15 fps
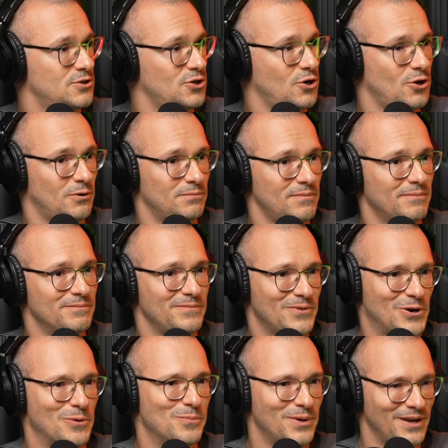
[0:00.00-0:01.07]
So mm, you
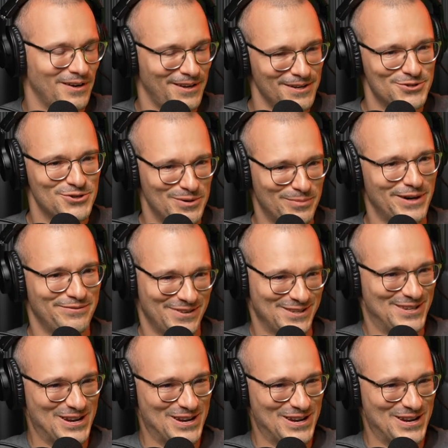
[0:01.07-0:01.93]
know, being a history buff, as